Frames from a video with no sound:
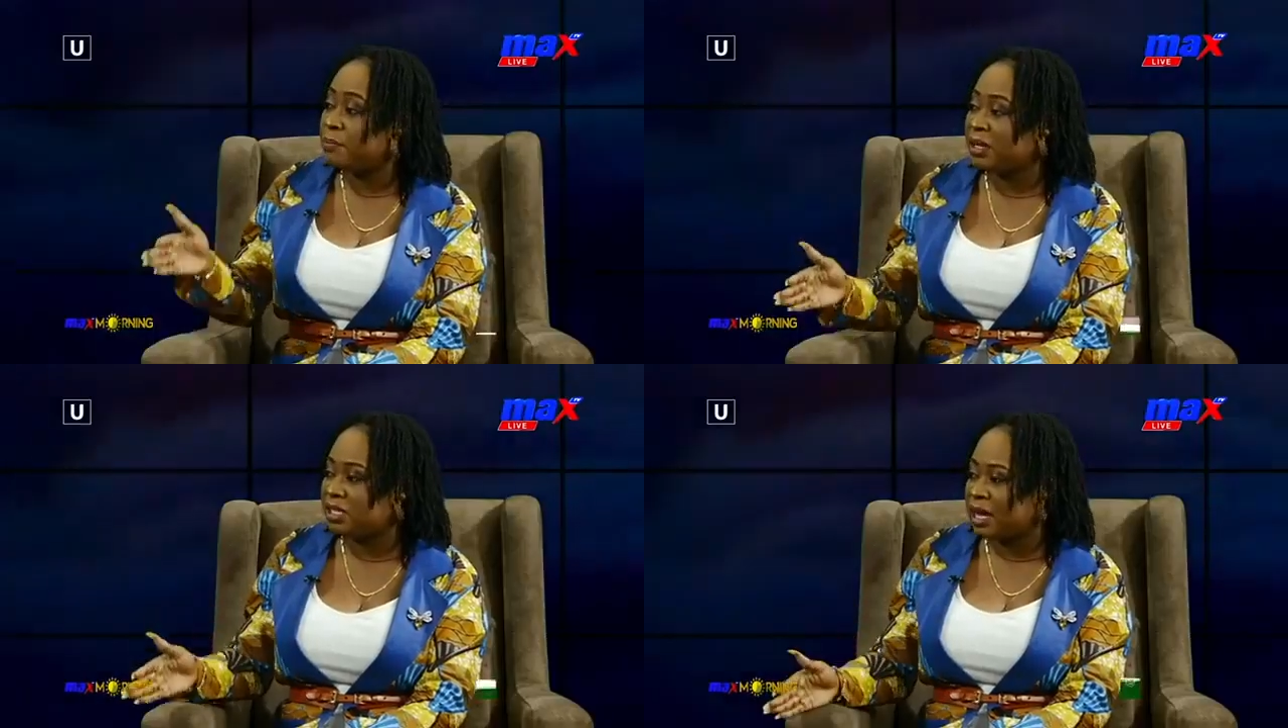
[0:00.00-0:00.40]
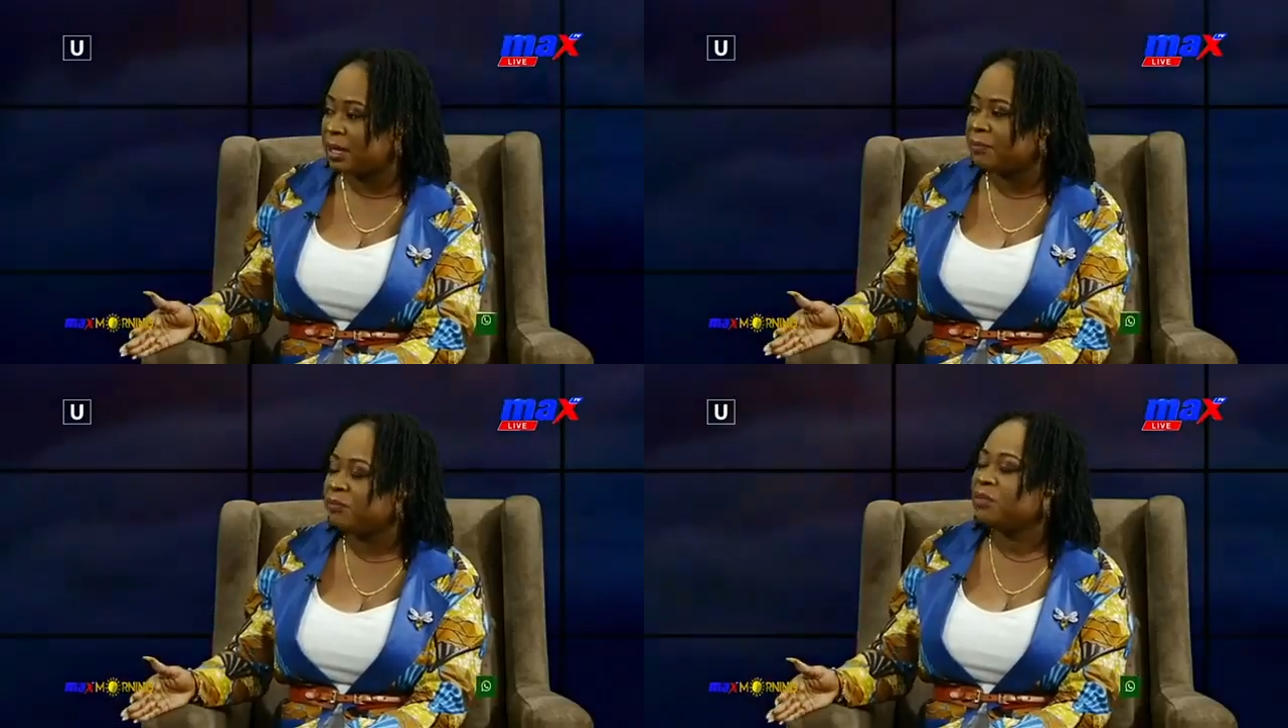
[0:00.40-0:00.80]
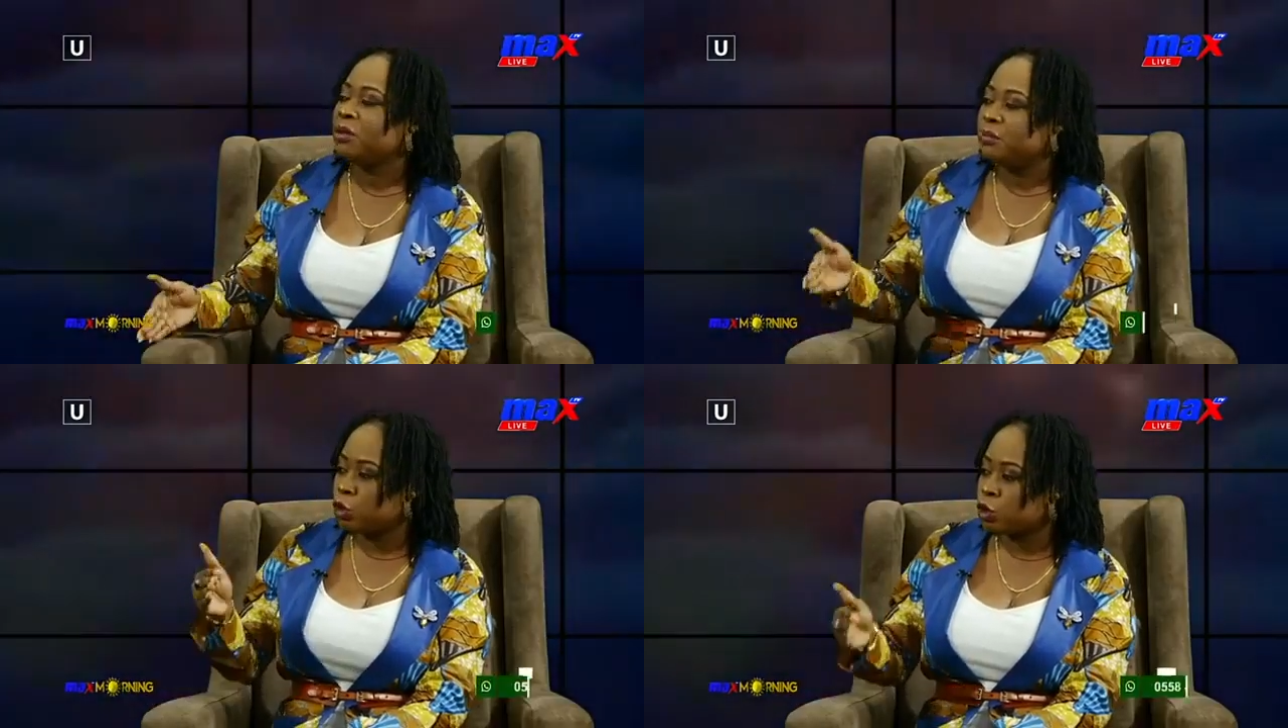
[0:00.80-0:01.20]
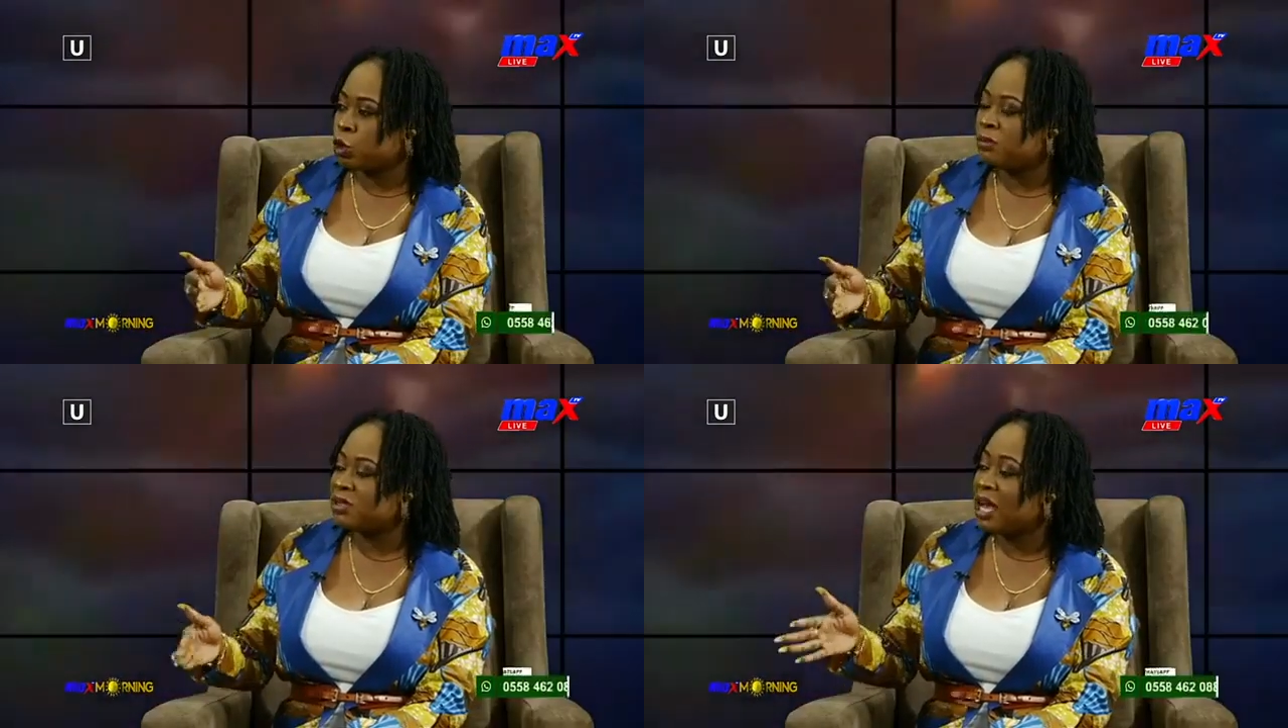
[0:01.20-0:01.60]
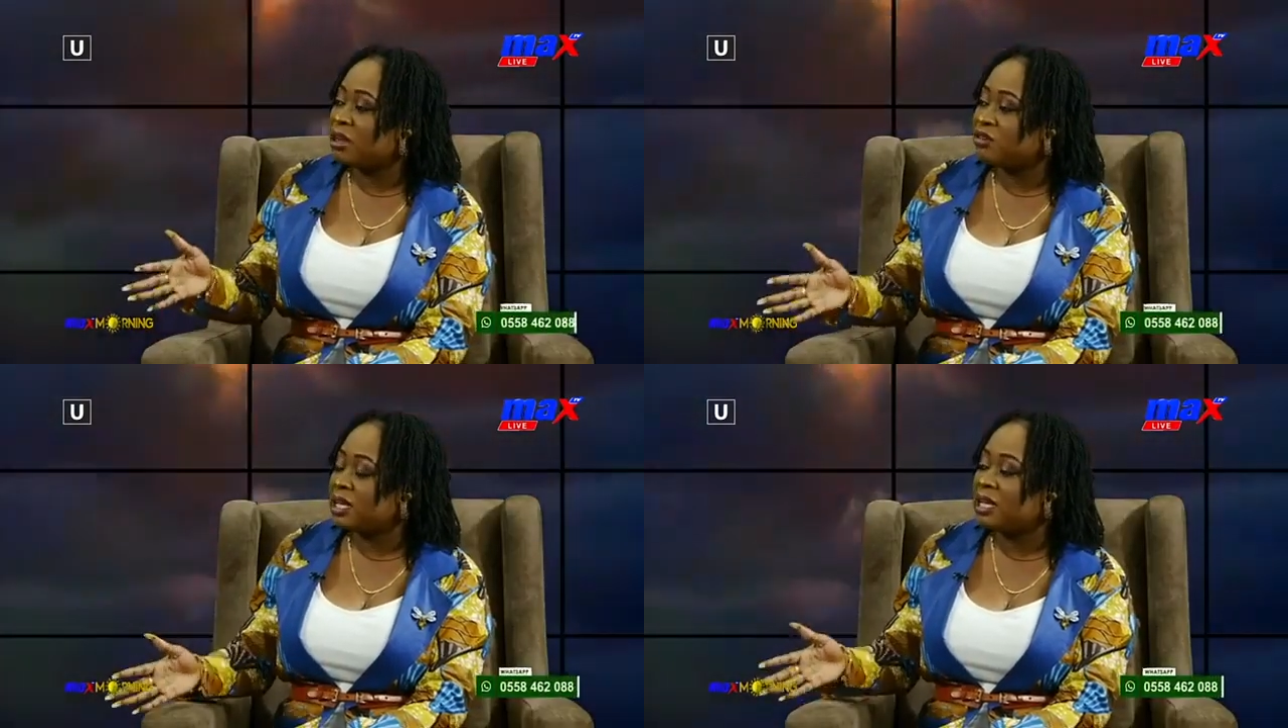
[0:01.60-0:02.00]
a bejai, because on him,
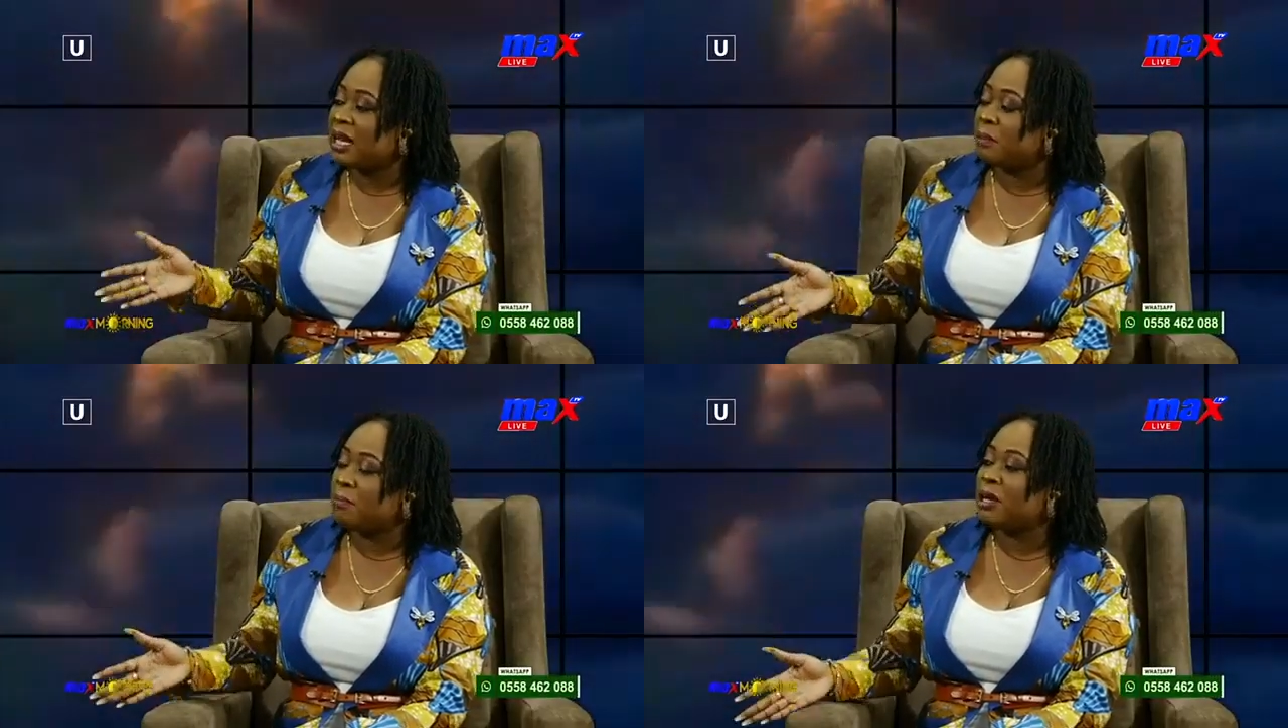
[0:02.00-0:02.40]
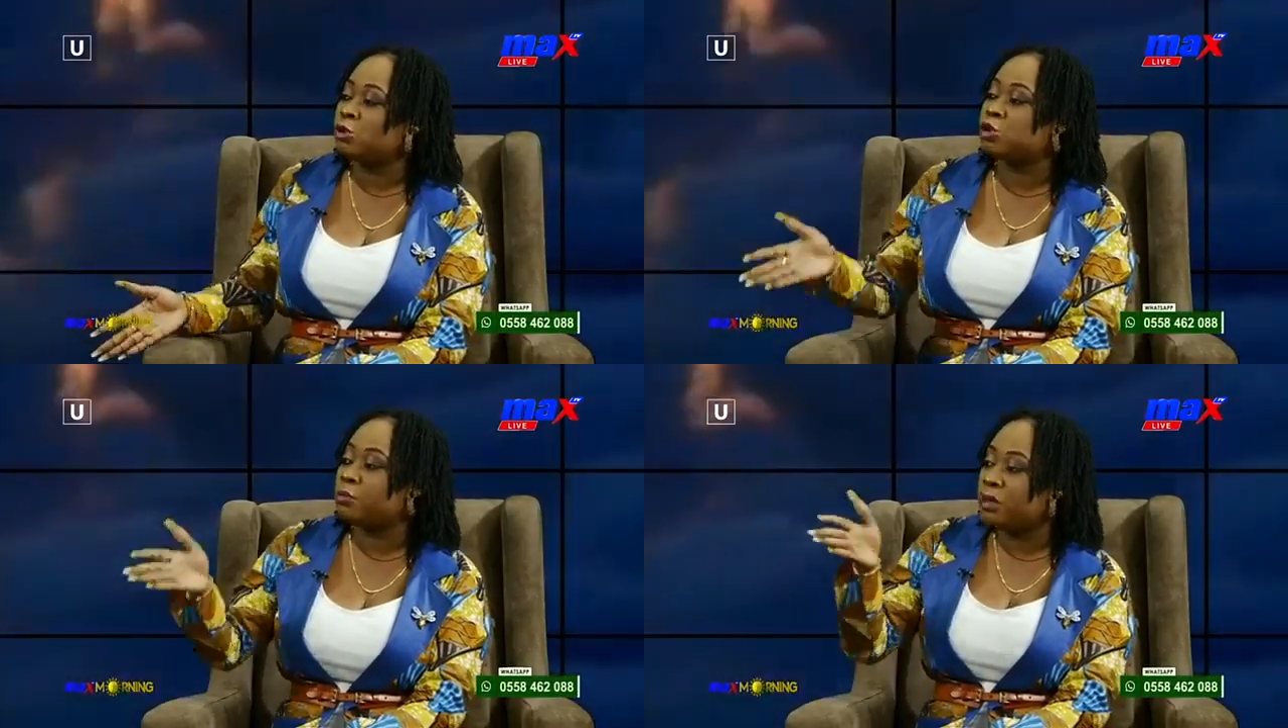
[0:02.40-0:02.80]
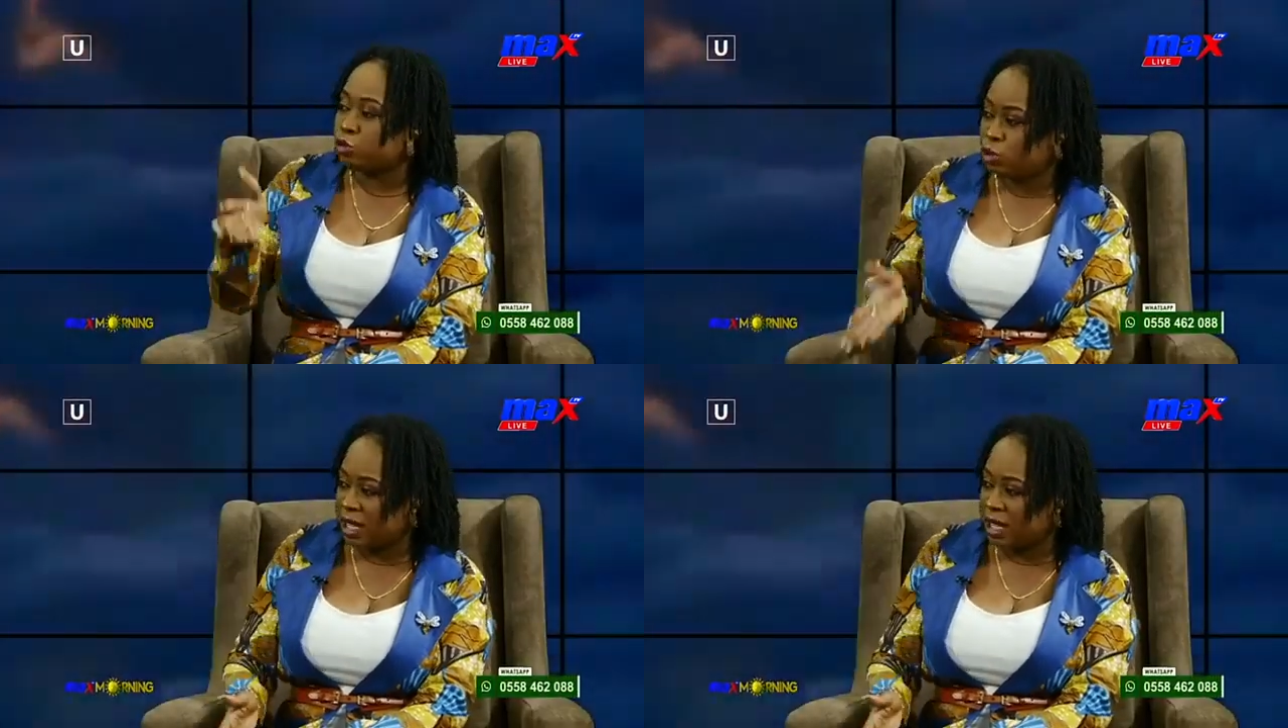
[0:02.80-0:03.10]
son, she yan and man so be